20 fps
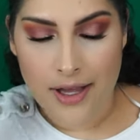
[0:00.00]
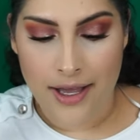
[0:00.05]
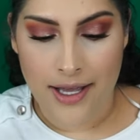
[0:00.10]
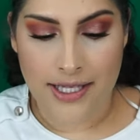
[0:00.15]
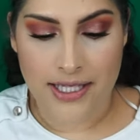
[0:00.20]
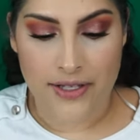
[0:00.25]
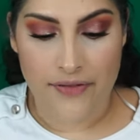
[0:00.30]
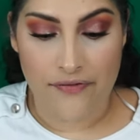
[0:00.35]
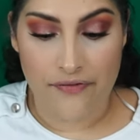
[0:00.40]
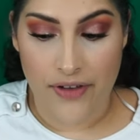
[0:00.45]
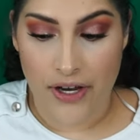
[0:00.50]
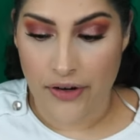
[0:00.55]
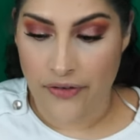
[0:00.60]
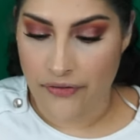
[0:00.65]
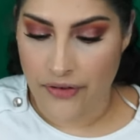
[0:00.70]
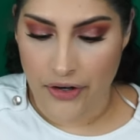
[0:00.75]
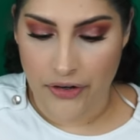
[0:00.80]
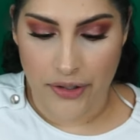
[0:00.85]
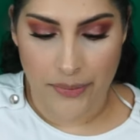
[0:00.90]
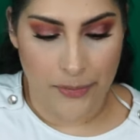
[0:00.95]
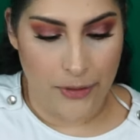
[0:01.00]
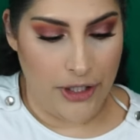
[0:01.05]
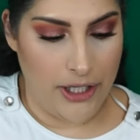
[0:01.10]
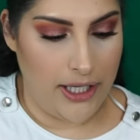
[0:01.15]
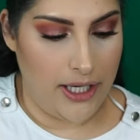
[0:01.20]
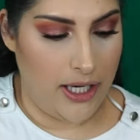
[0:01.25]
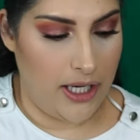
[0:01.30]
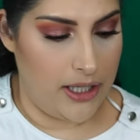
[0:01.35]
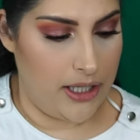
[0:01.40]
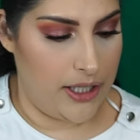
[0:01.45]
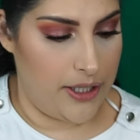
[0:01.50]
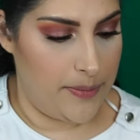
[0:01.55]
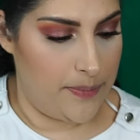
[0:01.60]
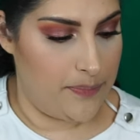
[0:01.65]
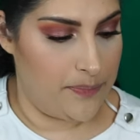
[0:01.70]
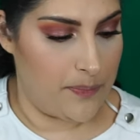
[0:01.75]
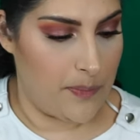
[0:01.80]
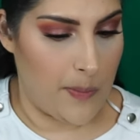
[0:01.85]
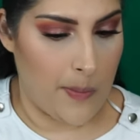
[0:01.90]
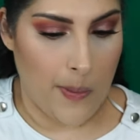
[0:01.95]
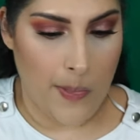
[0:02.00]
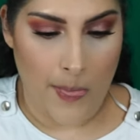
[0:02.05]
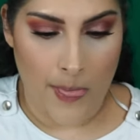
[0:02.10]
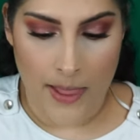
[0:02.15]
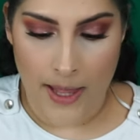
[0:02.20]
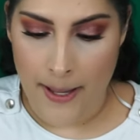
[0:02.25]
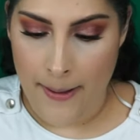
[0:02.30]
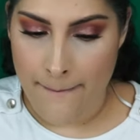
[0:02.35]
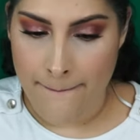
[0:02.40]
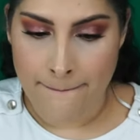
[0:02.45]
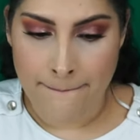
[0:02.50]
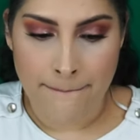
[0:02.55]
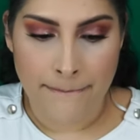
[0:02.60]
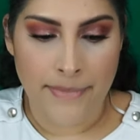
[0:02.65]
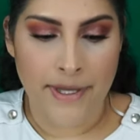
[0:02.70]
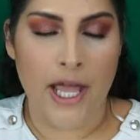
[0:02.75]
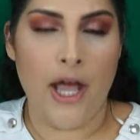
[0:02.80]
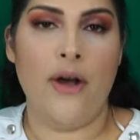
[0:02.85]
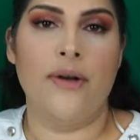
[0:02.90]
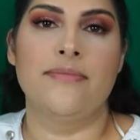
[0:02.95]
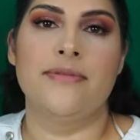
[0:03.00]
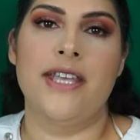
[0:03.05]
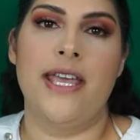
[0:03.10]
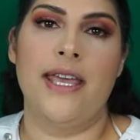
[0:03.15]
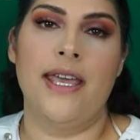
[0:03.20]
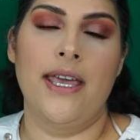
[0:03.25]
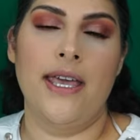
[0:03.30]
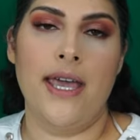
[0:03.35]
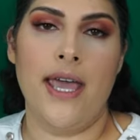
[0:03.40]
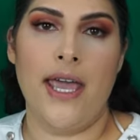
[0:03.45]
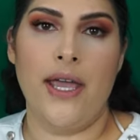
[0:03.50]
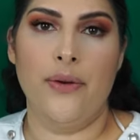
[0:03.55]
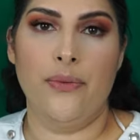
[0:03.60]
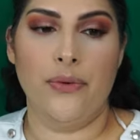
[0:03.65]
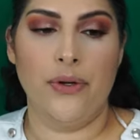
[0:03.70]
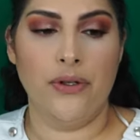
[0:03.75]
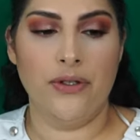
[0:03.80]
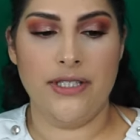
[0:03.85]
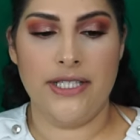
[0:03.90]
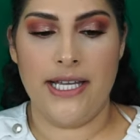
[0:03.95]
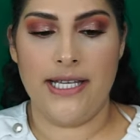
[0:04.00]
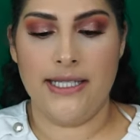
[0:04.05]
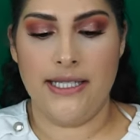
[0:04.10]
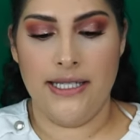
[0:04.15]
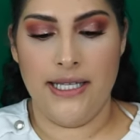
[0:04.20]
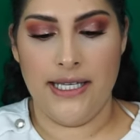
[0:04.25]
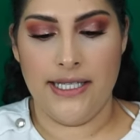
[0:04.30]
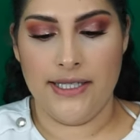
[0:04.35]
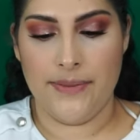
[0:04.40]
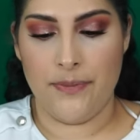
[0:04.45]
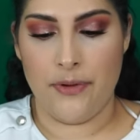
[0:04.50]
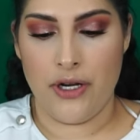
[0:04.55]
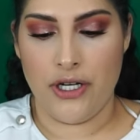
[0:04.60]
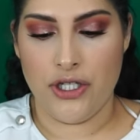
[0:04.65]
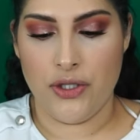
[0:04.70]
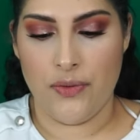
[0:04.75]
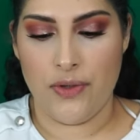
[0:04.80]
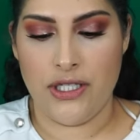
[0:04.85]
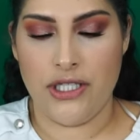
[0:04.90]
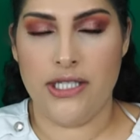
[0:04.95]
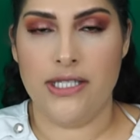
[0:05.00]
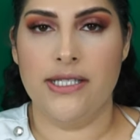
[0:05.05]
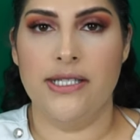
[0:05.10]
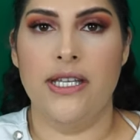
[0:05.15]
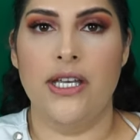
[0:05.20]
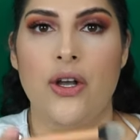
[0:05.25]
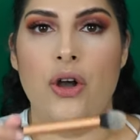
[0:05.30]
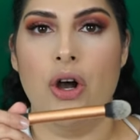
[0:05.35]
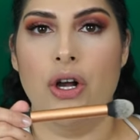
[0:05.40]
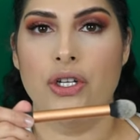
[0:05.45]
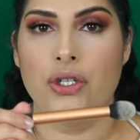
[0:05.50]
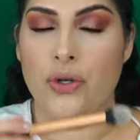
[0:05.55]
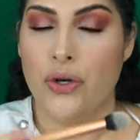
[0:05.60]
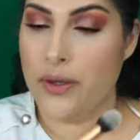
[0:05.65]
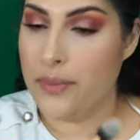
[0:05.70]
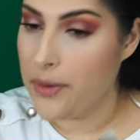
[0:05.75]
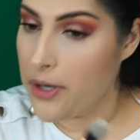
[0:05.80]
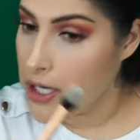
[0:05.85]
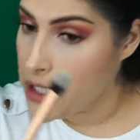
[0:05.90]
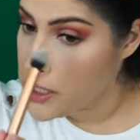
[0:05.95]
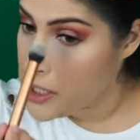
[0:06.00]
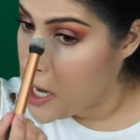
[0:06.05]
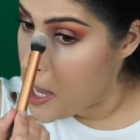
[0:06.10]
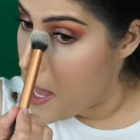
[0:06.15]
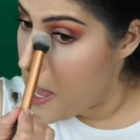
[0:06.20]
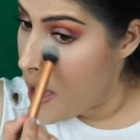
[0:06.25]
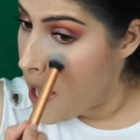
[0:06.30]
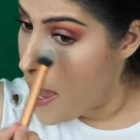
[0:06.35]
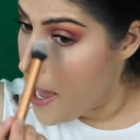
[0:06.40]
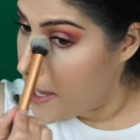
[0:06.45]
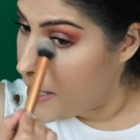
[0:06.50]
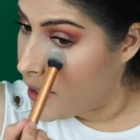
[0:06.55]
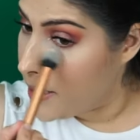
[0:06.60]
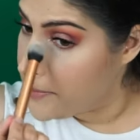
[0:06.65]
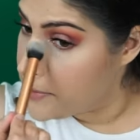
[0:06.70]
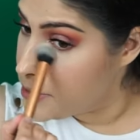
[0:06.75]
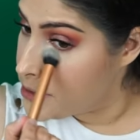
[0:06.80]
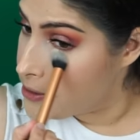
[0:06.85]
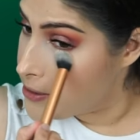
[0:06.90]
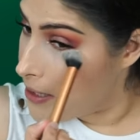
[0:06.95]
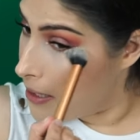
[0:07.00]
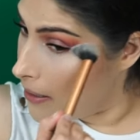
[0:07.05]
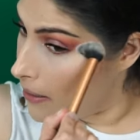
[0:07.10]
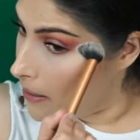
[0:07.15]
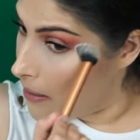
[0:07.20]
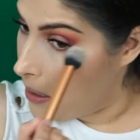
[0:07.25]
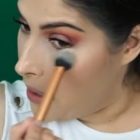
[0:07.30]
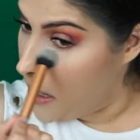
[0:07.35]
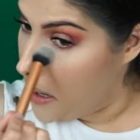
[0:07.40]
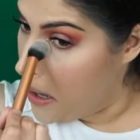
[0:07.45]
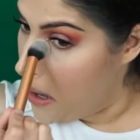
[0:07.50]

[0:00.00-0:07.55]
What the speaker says: It's a very, very pretty color. Now I'm taking a Real Techniques brush, which is the contour brush, and I'm just taking